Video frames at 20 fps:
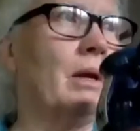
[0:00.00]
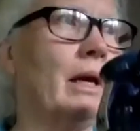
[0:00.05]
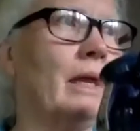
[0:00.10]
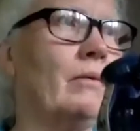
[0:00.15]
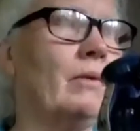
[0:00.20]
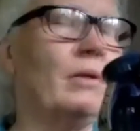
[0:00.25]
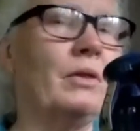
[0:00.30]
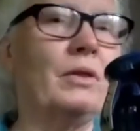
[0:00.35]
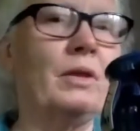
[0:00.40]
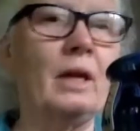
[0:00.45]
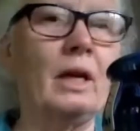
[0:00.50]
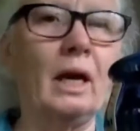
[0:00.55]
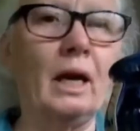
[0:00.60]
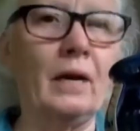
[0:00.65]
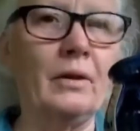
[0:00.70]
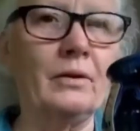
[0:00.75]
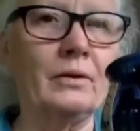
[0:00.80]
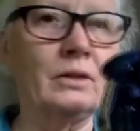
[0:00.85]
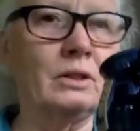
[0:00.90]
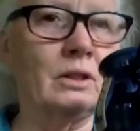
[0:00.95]
with the
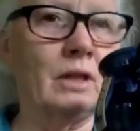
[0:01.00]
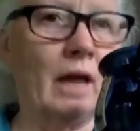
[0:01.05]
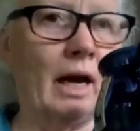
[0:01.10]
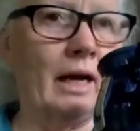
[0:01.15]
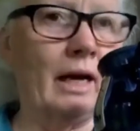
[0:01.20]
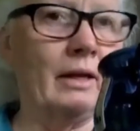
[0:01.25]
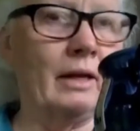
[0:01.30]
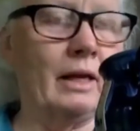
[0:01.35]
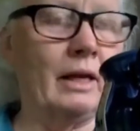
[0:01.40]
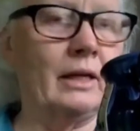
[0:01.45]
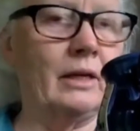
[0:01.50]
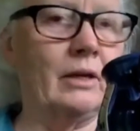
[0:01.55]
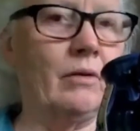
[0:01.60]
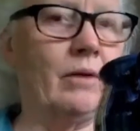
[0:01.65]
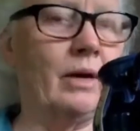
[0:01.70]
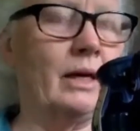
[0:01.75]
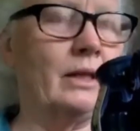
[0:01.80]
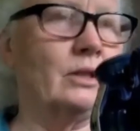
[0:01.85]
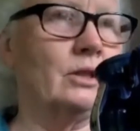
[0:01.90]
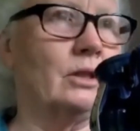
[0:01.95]
other side of that
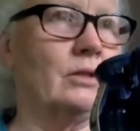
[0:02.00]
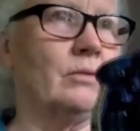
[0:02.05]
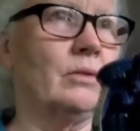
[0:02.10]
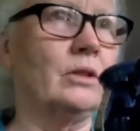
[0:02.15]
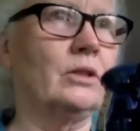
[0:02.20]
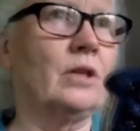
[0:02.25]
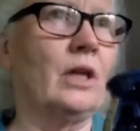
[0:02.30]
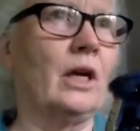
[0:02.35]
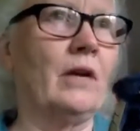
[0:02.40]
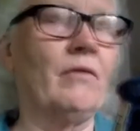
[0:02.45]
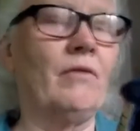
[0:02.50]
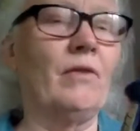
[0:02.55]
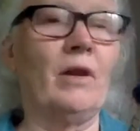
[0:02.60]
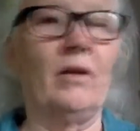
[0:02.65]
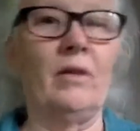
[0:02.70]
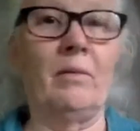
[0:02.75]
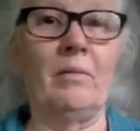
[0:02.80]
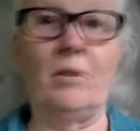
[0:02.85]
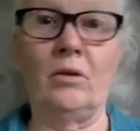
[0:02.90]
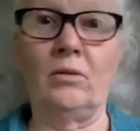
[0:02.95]
equation, which I
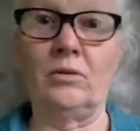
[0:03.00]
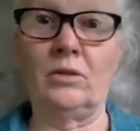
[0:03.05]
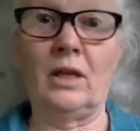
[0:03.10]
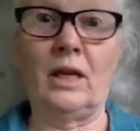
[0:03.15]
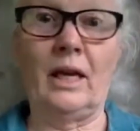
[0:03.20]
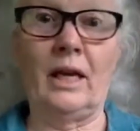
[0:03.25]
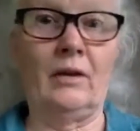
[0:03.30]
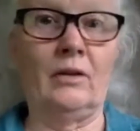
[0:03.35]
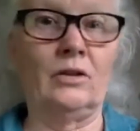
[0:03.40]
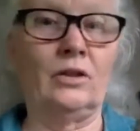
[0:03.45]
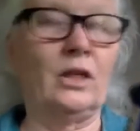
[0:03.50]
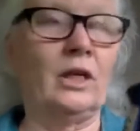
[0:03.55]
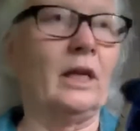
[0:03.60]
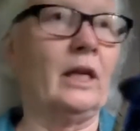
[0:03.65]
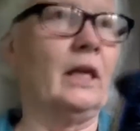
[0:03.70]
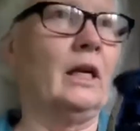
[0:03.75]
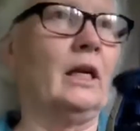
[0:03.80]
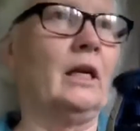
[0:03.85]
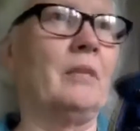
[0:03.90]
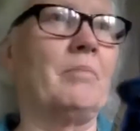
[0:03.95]
found the most
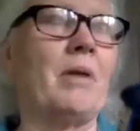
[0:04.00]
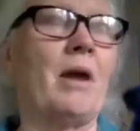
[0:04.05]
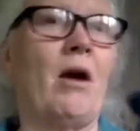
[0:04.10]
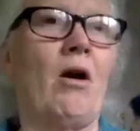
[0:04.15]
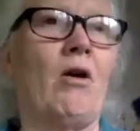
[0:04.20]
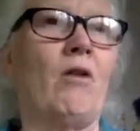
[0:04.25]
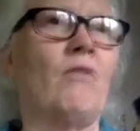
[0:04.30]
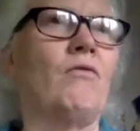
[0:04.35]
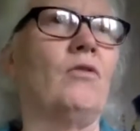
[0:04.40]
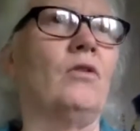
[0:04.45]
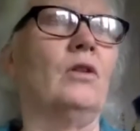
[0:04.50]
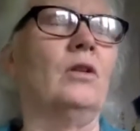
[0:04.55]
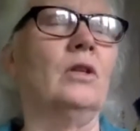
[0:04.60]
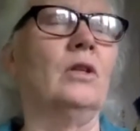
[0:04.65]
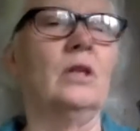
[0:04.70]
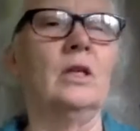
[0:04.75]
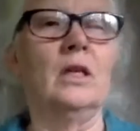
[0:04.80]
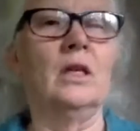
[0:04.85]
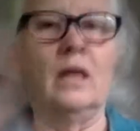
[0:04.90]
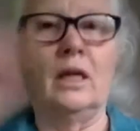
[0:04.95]
energetically powerful
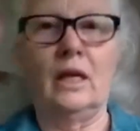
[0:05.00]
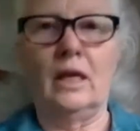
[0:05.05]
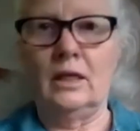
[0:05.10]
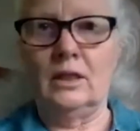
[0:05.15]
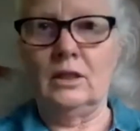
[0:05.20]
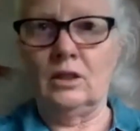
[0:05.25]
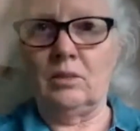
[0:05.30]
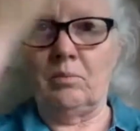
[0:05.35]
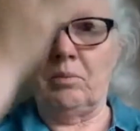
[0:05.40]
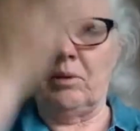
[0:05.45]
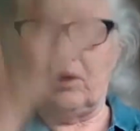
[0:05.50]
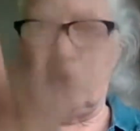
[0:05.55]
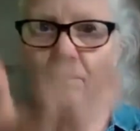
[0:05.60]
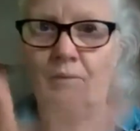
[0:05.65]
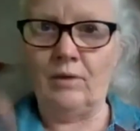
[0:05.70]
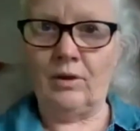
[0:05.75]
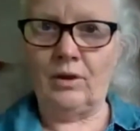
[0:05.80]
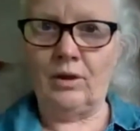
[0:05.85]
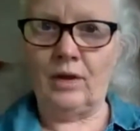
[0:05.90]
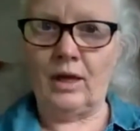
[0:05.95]
is to play
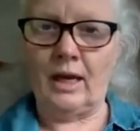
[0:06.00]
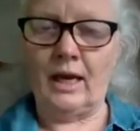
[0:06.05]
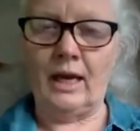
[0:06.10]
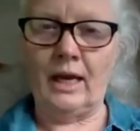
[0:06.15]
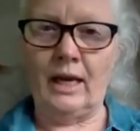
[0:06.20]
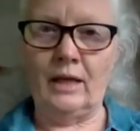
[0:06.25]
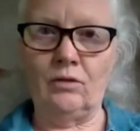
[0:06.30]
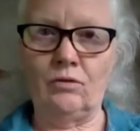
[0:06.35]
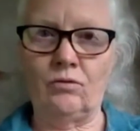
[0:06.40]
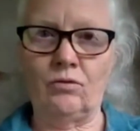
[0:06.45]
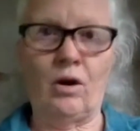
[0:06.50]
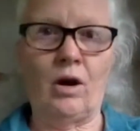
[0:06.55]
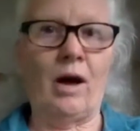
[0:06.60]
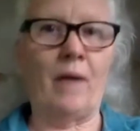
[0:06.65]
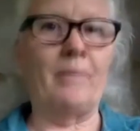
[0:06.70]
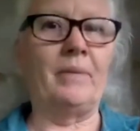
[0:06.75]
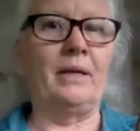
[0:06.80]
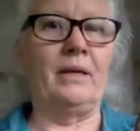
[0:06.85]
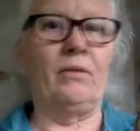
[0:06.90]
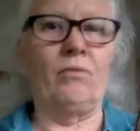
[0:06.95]
with the hand
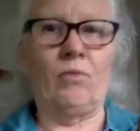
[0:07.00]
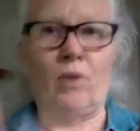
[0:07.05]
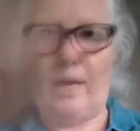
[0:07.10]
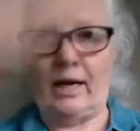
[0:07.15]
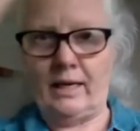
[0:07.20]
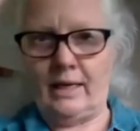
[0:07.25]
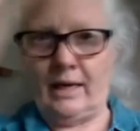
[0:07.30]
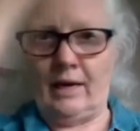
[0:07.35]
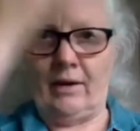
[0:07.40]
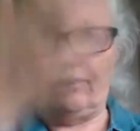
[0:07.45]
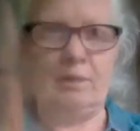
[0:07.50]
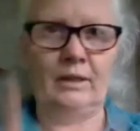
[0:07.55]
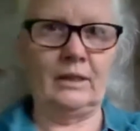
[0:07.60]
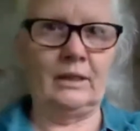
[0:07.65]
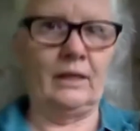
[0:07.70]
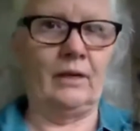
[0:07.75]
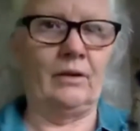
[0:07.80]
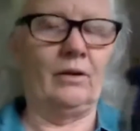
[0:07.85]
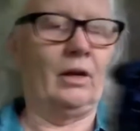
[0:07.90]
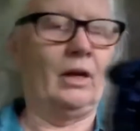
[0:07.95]
dropping right down the
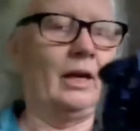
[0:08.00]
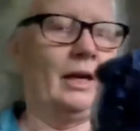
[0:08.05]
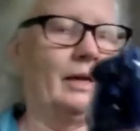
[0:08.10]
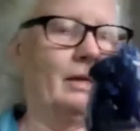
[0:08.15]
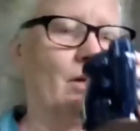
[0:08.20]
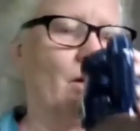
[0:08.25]
center line.